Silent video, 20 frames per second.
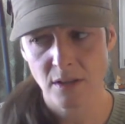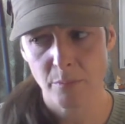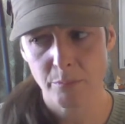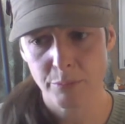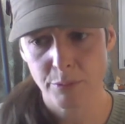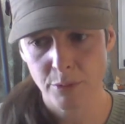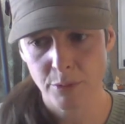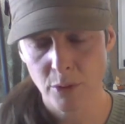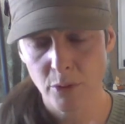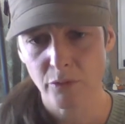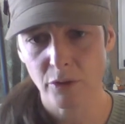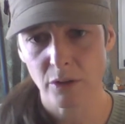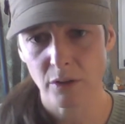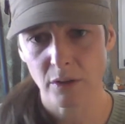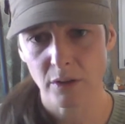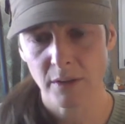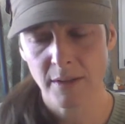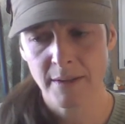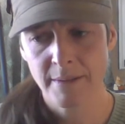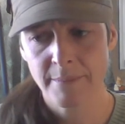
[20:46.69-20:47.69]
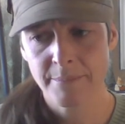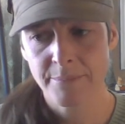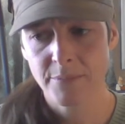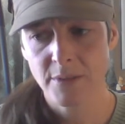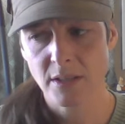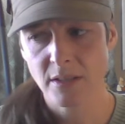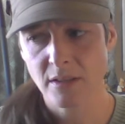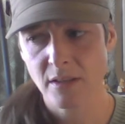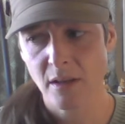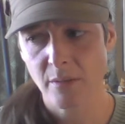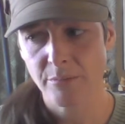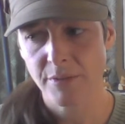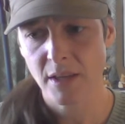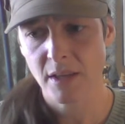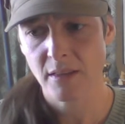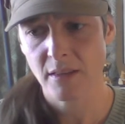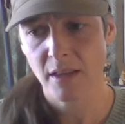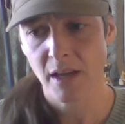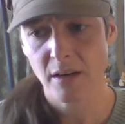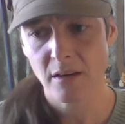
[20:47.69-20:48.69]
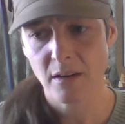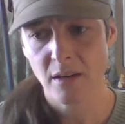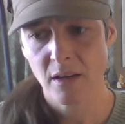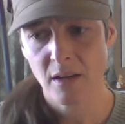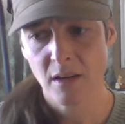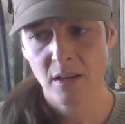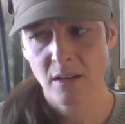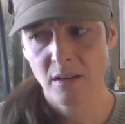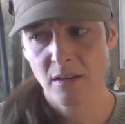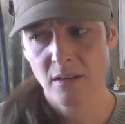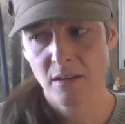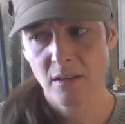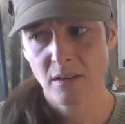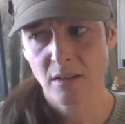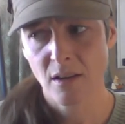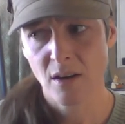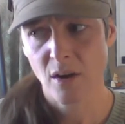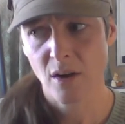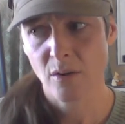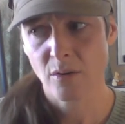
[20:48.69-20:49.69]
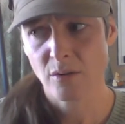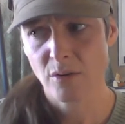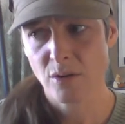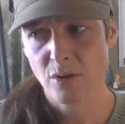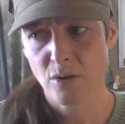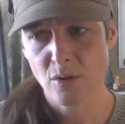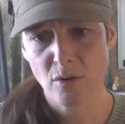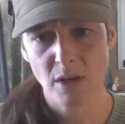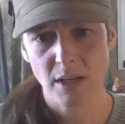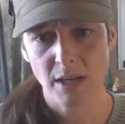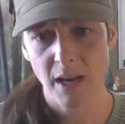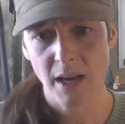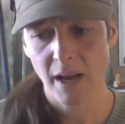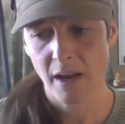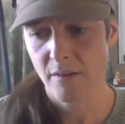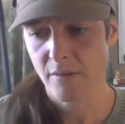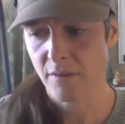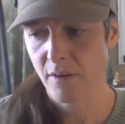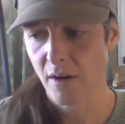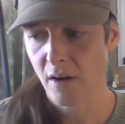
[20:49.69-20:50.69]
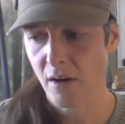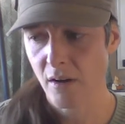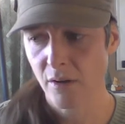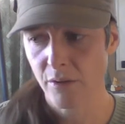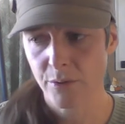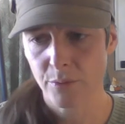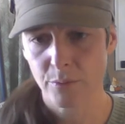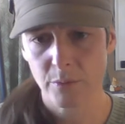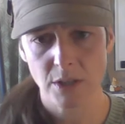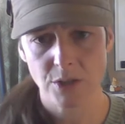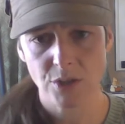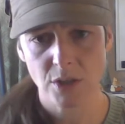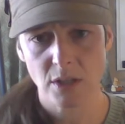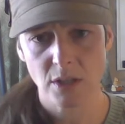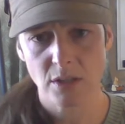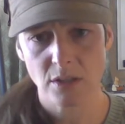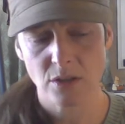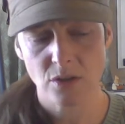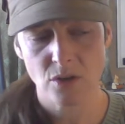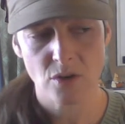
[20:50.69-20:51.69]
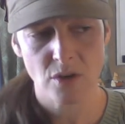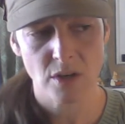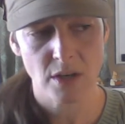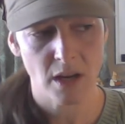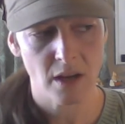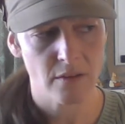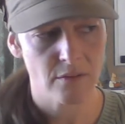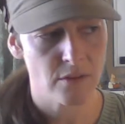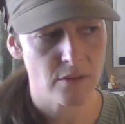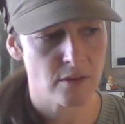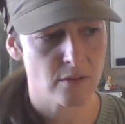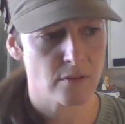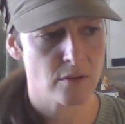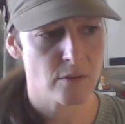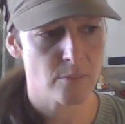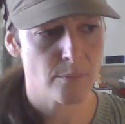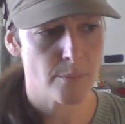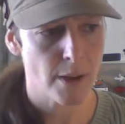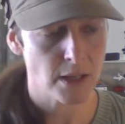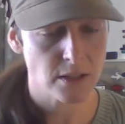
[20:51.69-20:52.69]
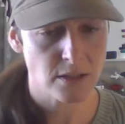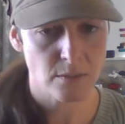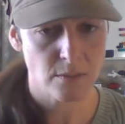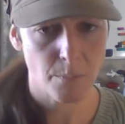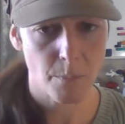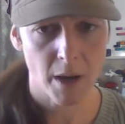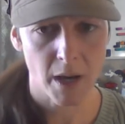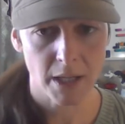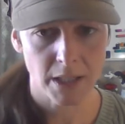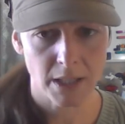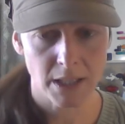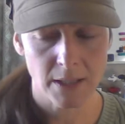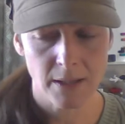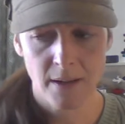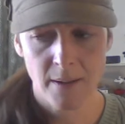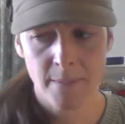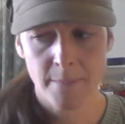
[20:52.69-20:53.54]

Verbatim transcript: Approval is something that you know you can have all the riches, you can have the best body.